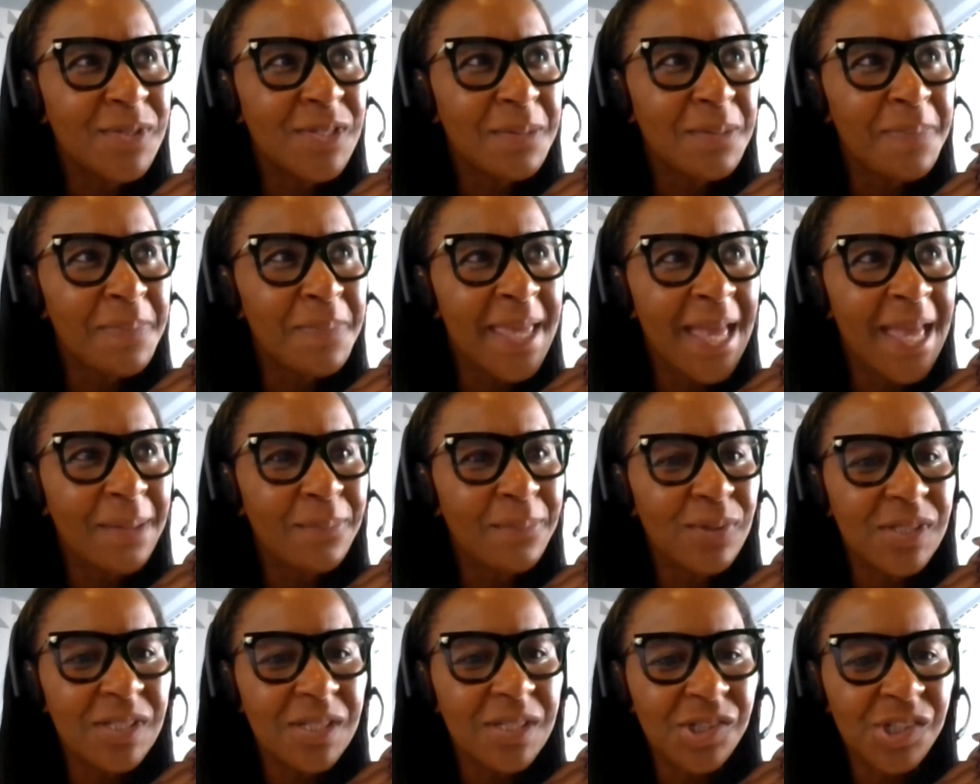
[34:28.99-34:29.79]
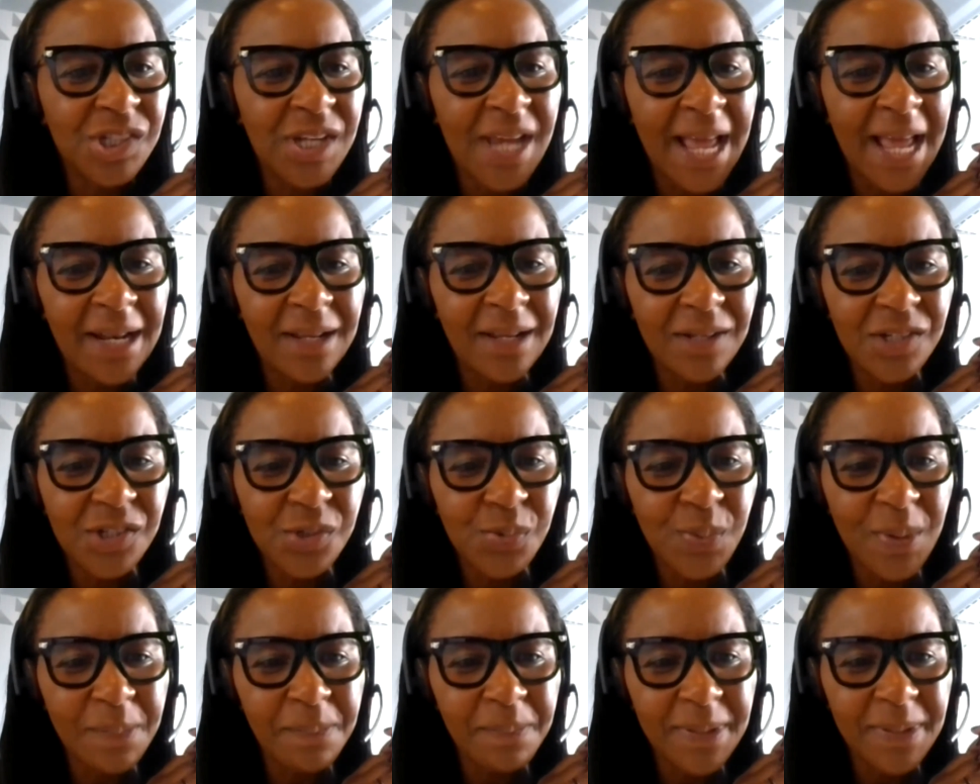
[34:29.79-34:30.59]
to be able to
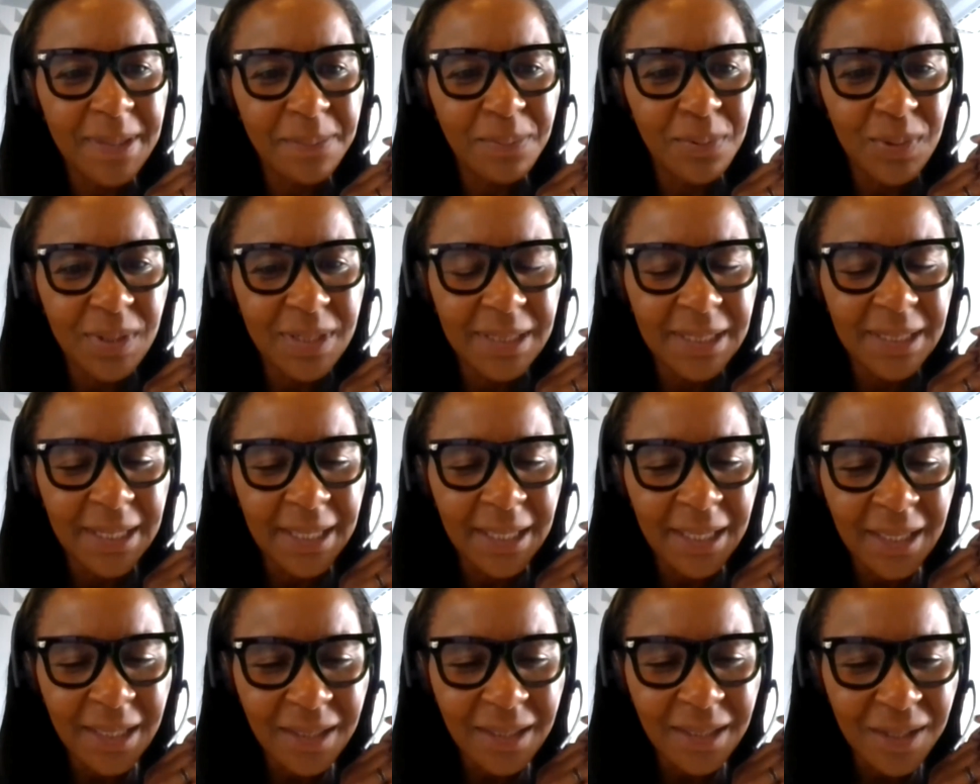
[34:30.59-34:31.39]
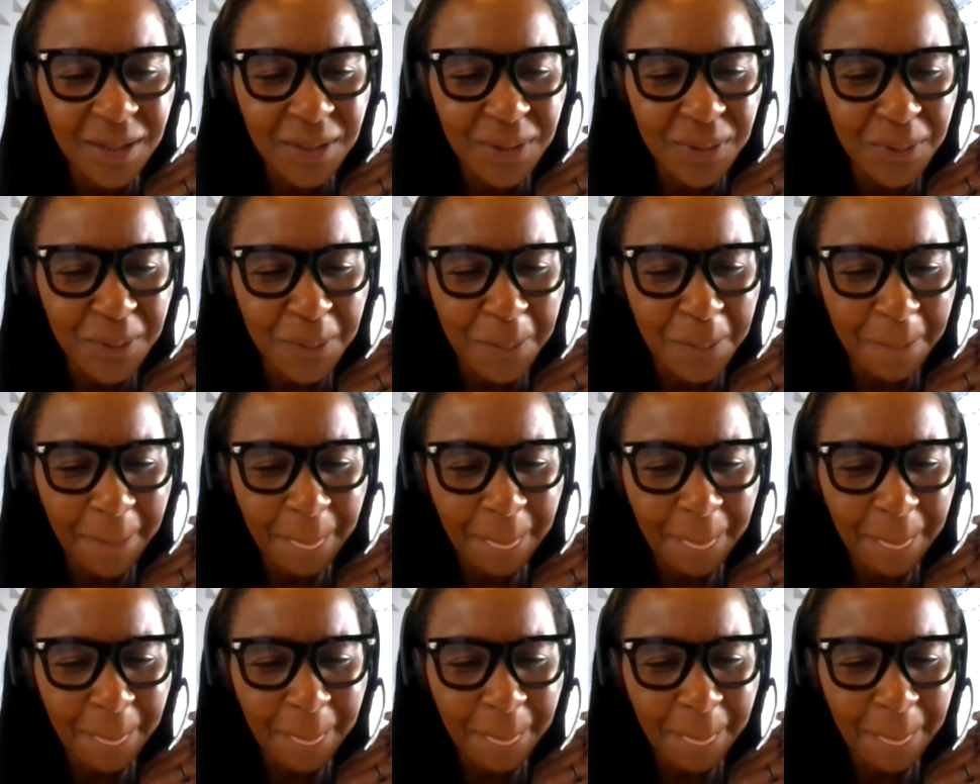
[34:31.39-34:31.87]
challenge when people can hear you,